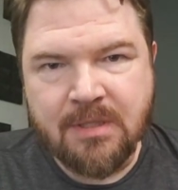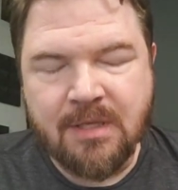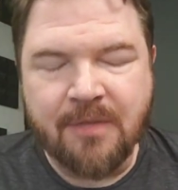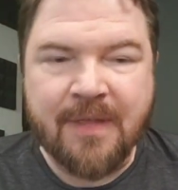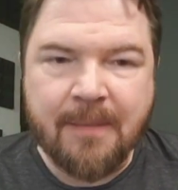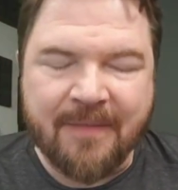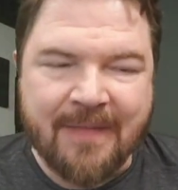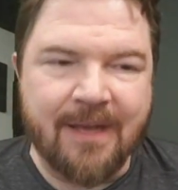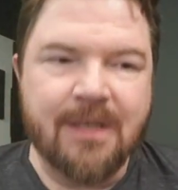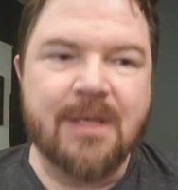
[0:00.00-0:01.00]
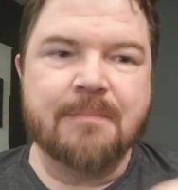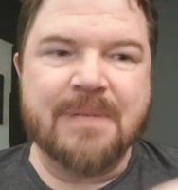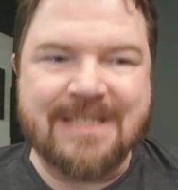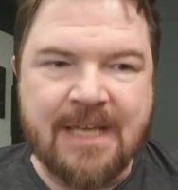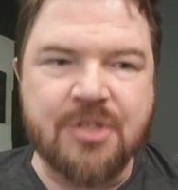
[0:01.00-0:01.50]
Think about that.
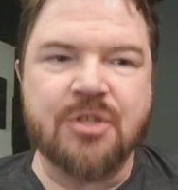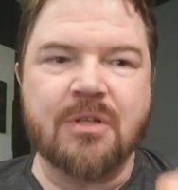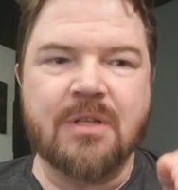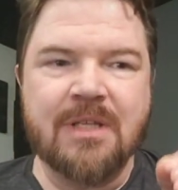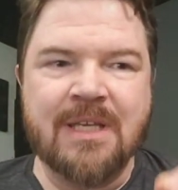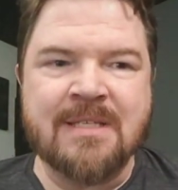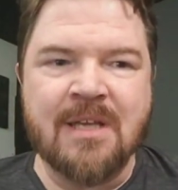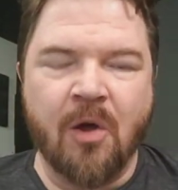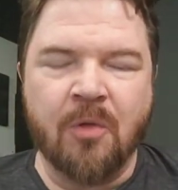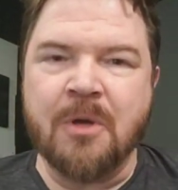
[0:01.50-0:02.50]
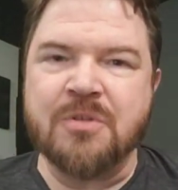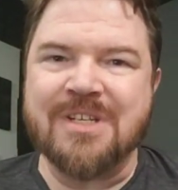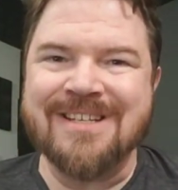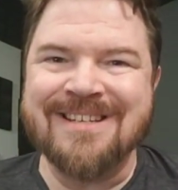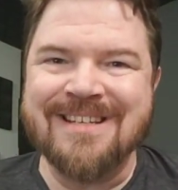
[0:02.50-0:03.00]
Potential is almost
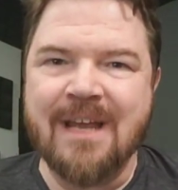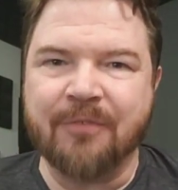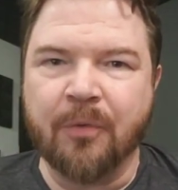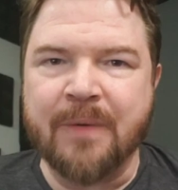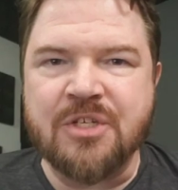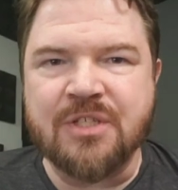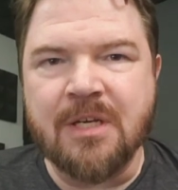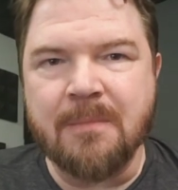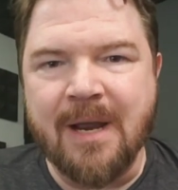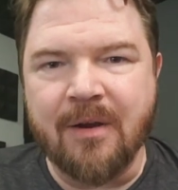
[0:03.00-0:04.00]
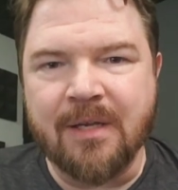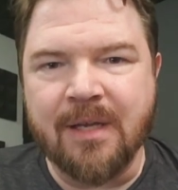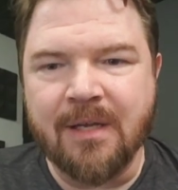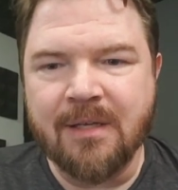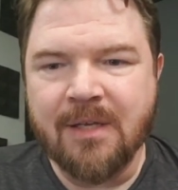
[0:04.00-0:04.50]
never reached in
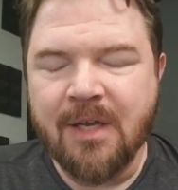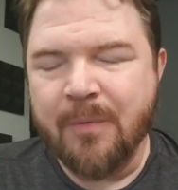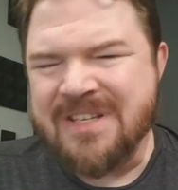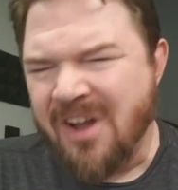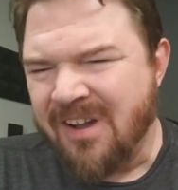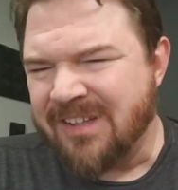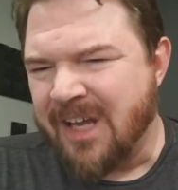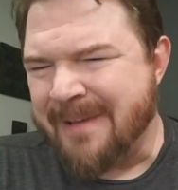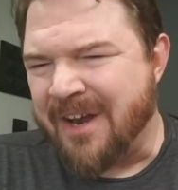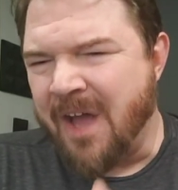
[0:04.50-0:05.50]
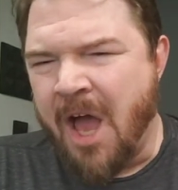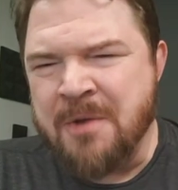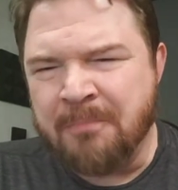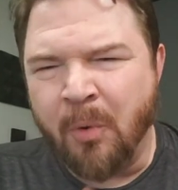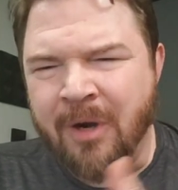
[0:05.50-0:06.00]
America. We talk a lot about
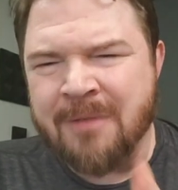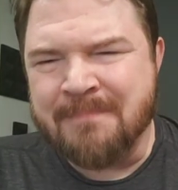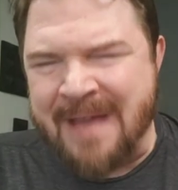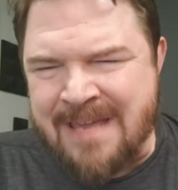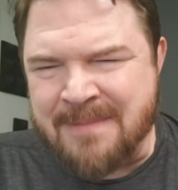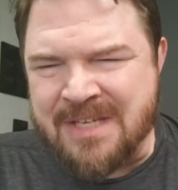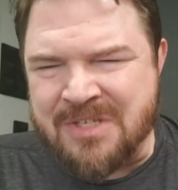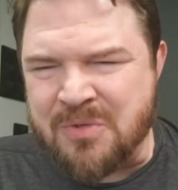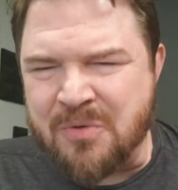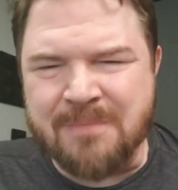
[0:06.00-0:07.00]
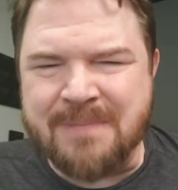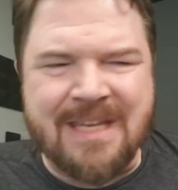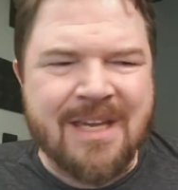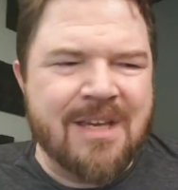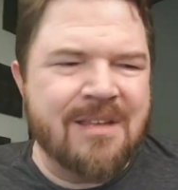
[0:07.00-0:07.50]
unborn babies who could
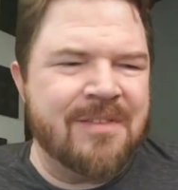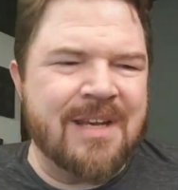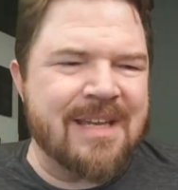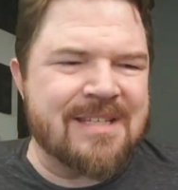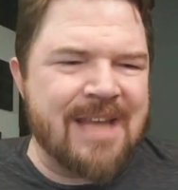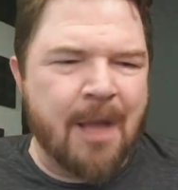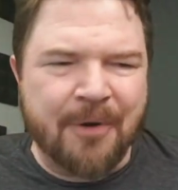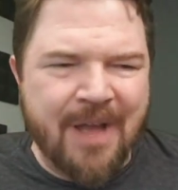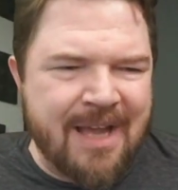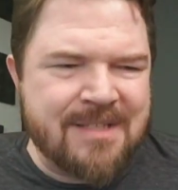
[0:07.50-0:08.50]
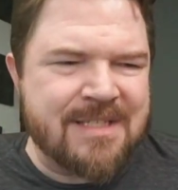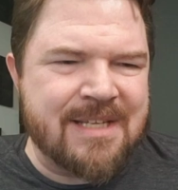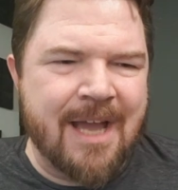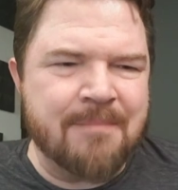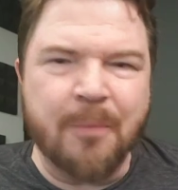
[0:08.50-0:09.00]
be the next Albert
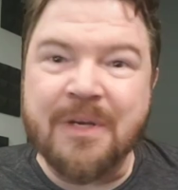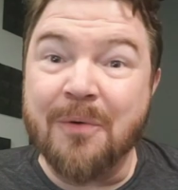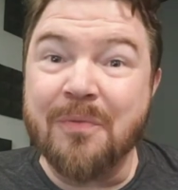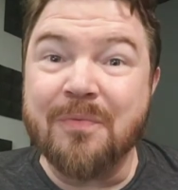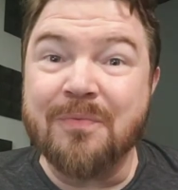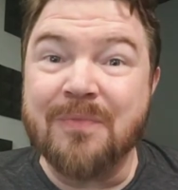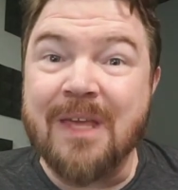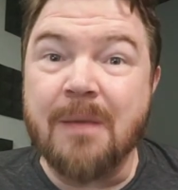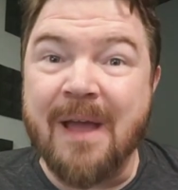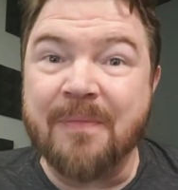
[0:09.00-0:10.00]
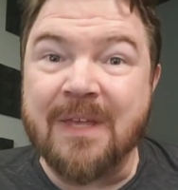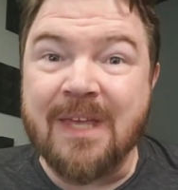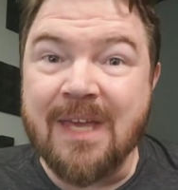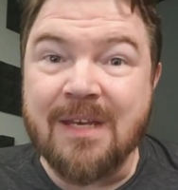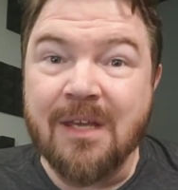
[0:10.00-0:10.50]
Einstein, but we don't think about the
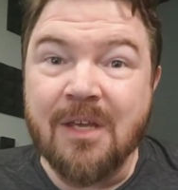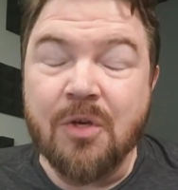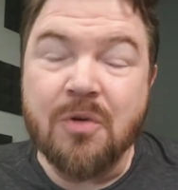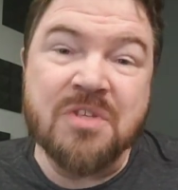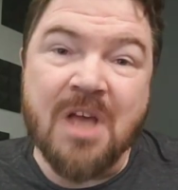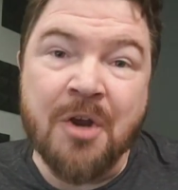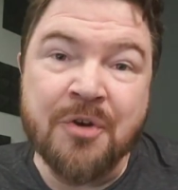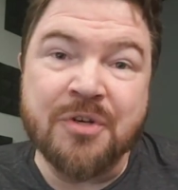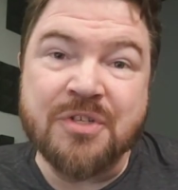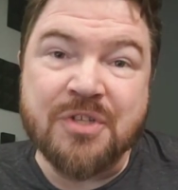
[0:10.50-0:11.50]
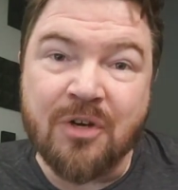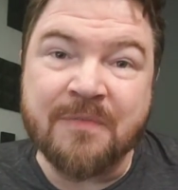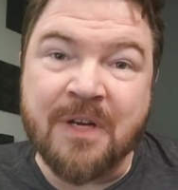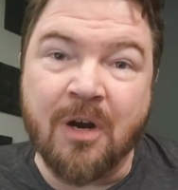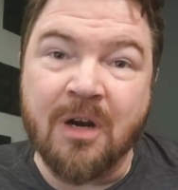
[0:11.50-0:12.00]
kid who's
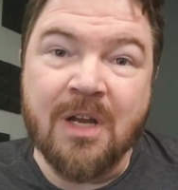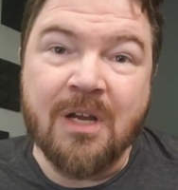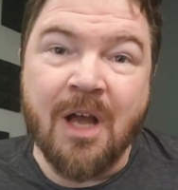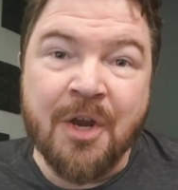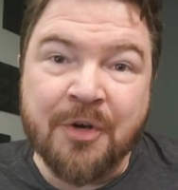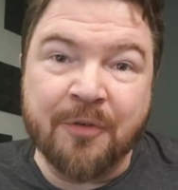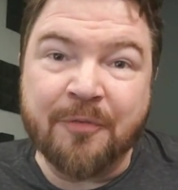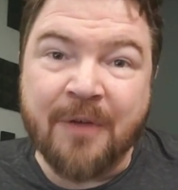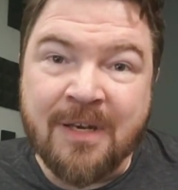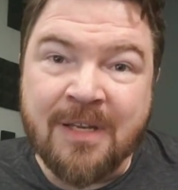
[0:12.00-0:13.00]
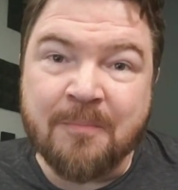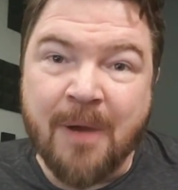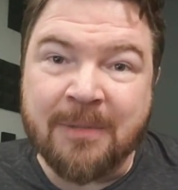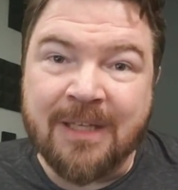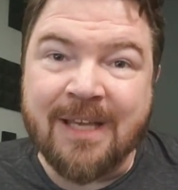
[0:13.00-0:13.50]
underserved in our underfunded
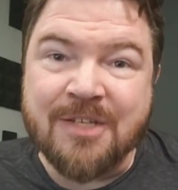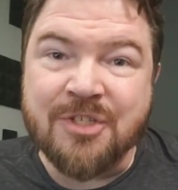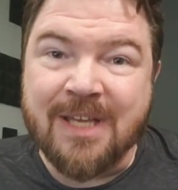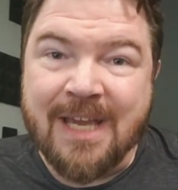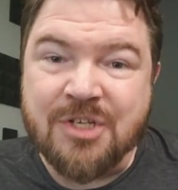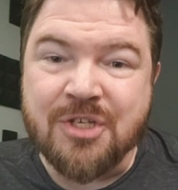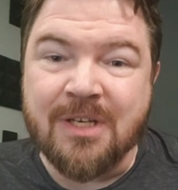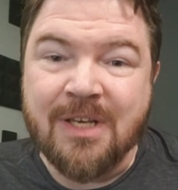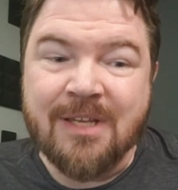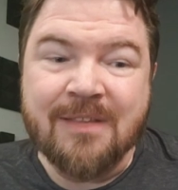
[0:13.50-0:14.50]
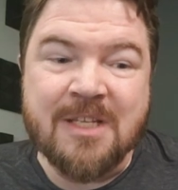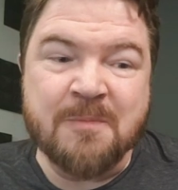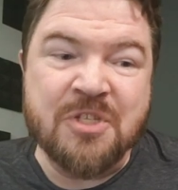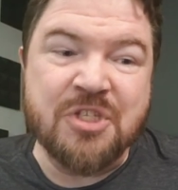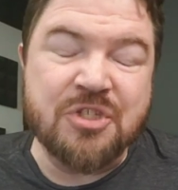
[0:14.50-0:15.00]
public education that has
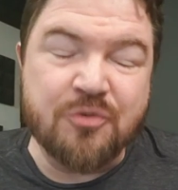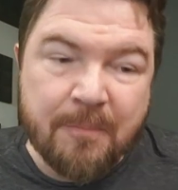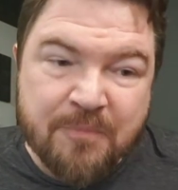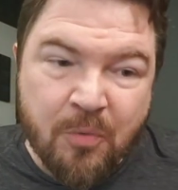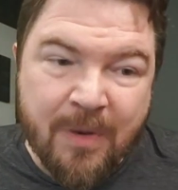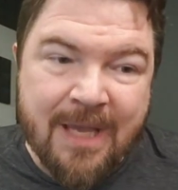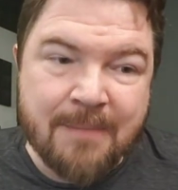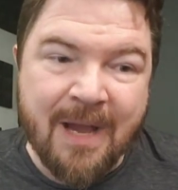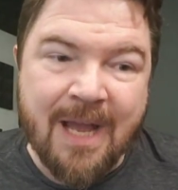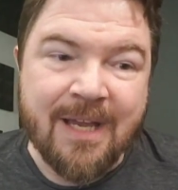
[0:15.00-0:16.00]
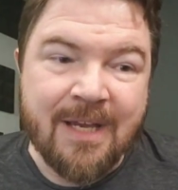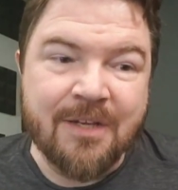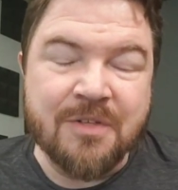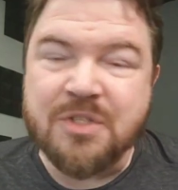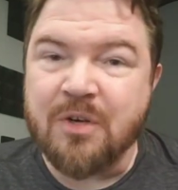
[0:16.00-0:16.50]
been stripped away by
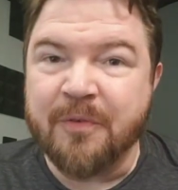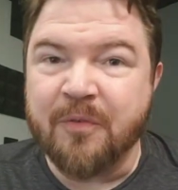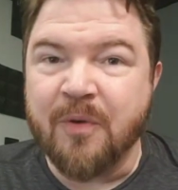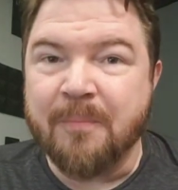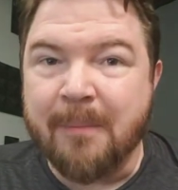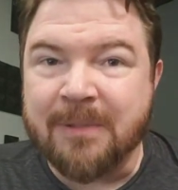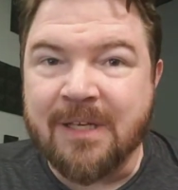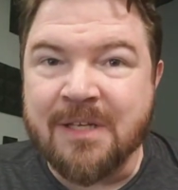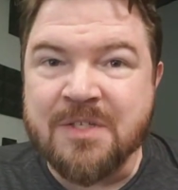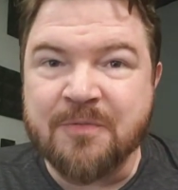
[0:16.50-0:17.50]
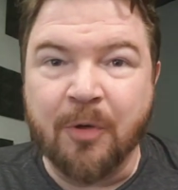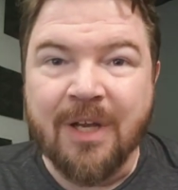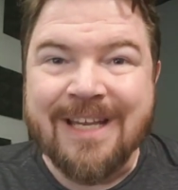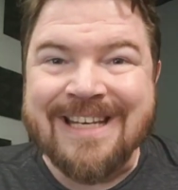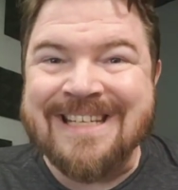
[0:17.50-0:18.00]
conservative Republicans for
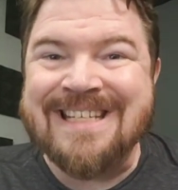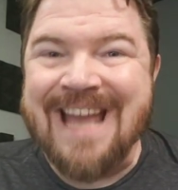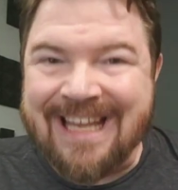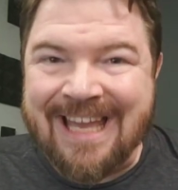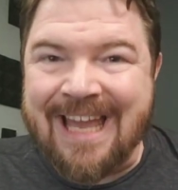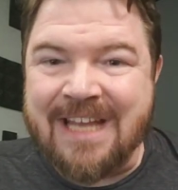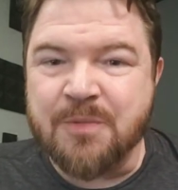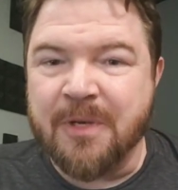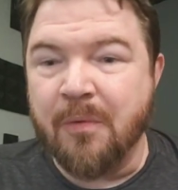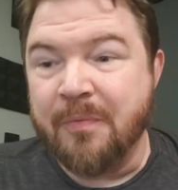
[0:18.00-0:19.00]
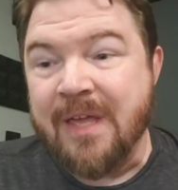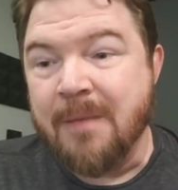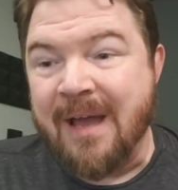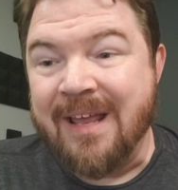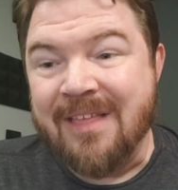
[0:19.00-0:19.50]
decades. We don't think
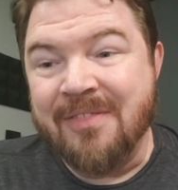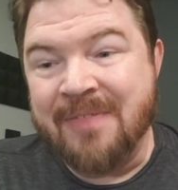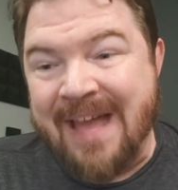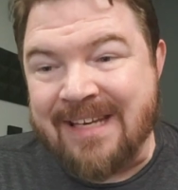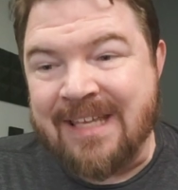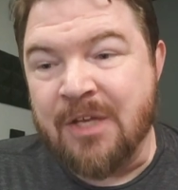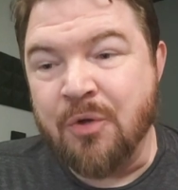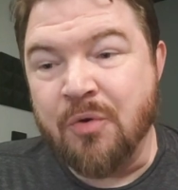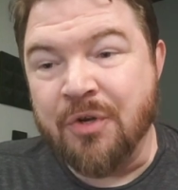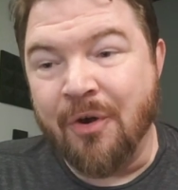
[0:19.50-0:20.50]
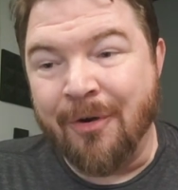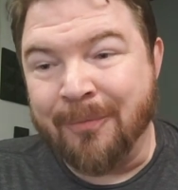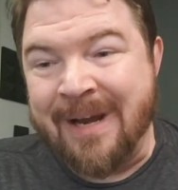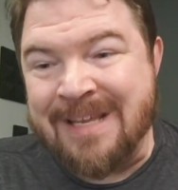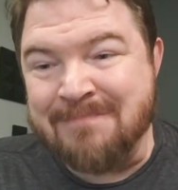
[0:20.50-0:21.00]
about that kid who could
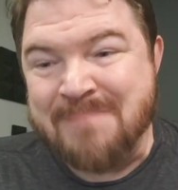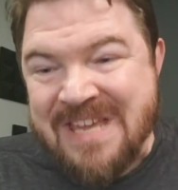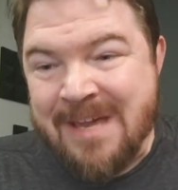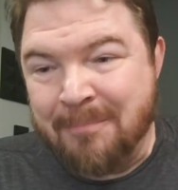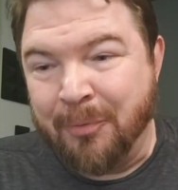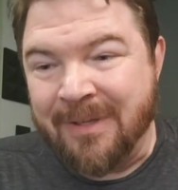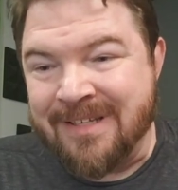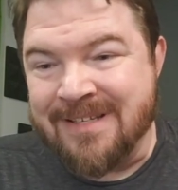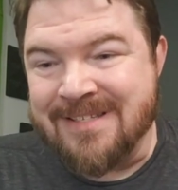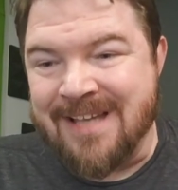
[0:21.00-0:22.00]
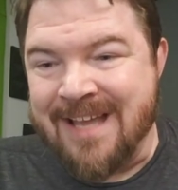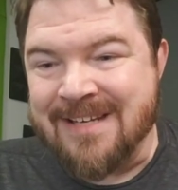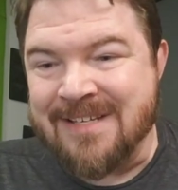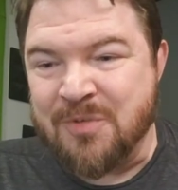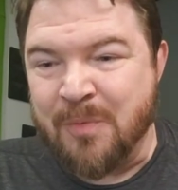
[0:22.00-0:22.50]
already be a brilliant
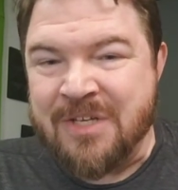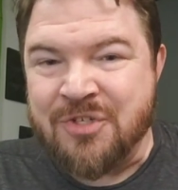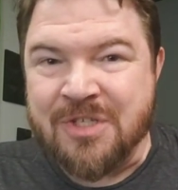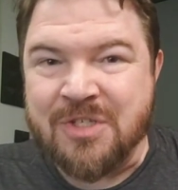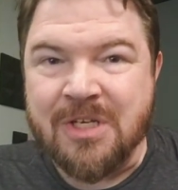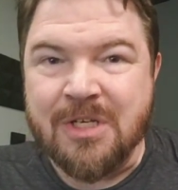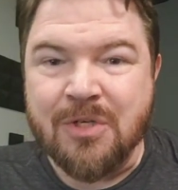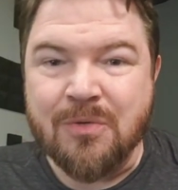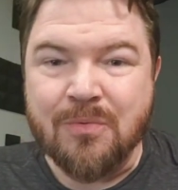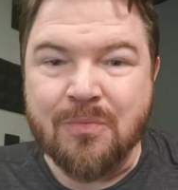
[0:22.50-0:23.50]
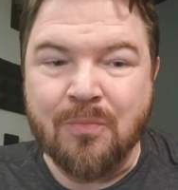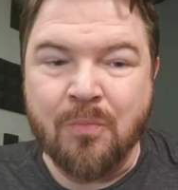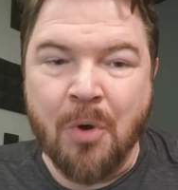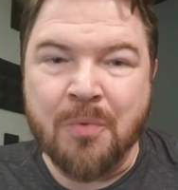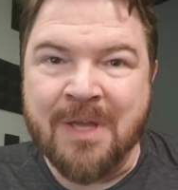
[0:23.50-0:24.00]
scientist. We just
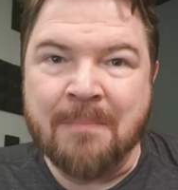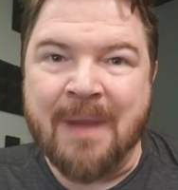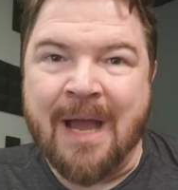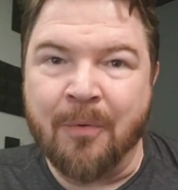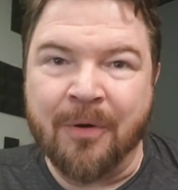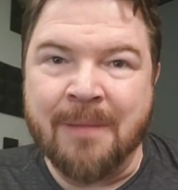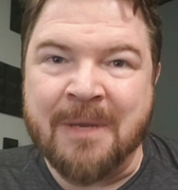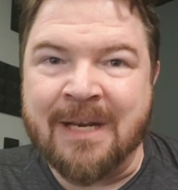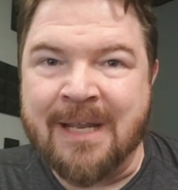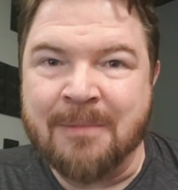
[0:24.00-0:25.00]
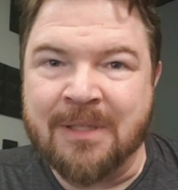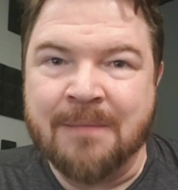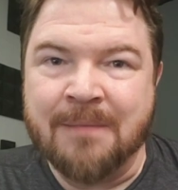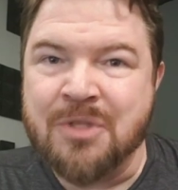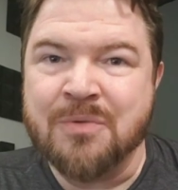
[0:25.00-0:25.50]
won't empower him and enable
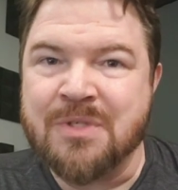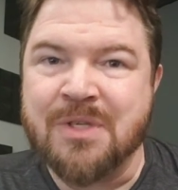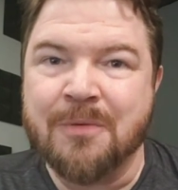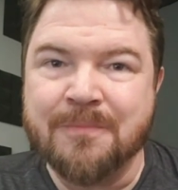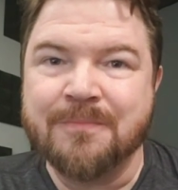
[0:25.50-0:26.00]
him to do so.